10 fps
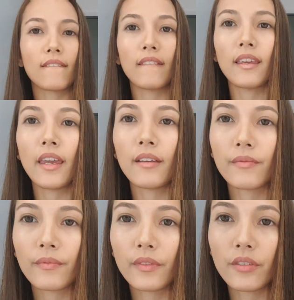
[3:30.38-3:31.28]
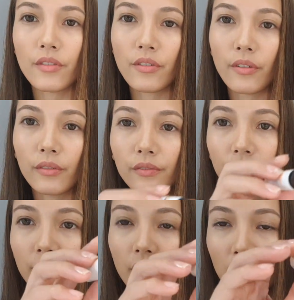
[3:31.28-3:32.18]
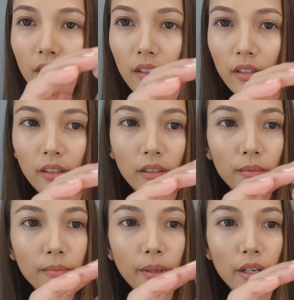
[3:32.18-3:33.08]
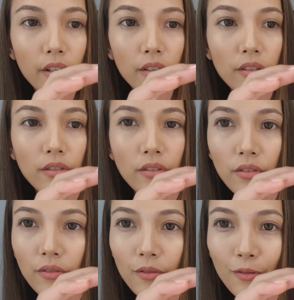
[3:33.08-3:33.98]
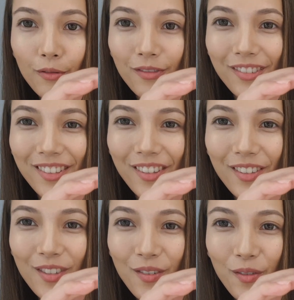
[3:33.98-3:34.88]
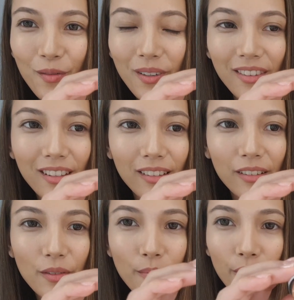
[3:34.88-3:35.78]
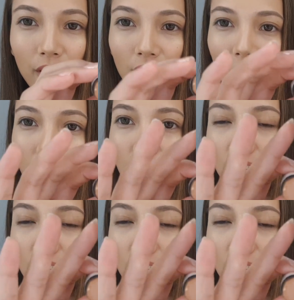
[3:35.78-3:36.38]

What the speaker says: Okay, so compared to the two, I think it looks pretty